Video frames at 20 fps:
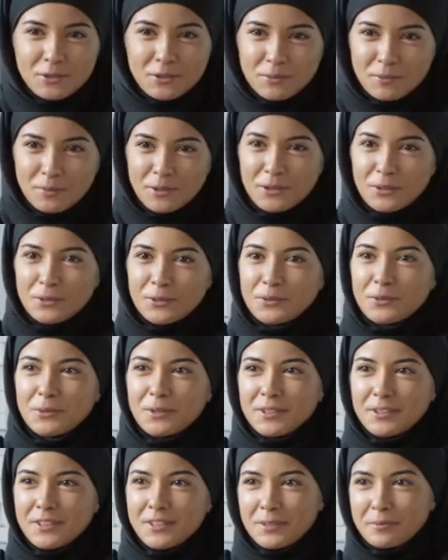well,
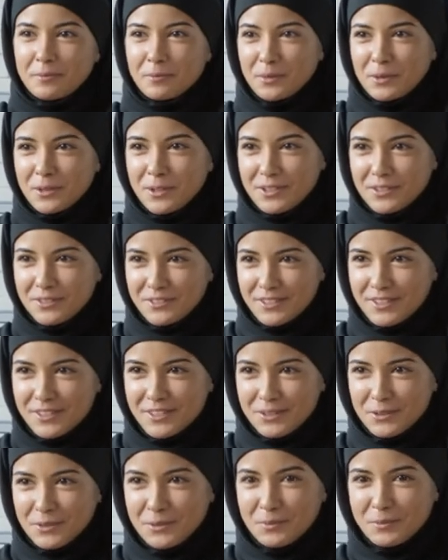you know, I did my
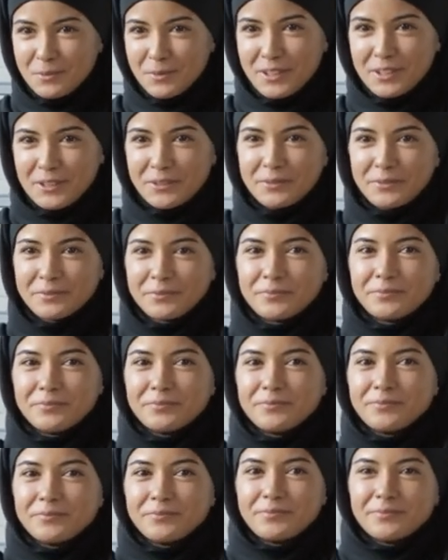work. That's the
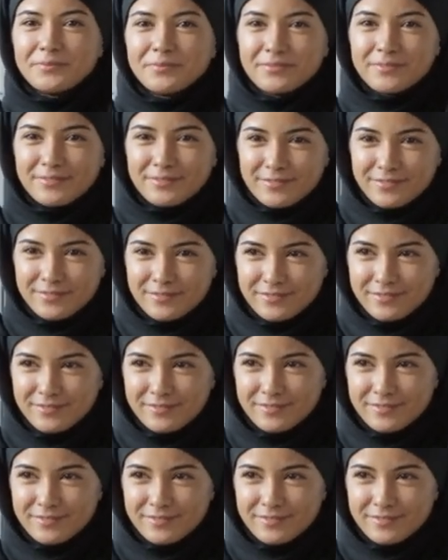bare minimum, right?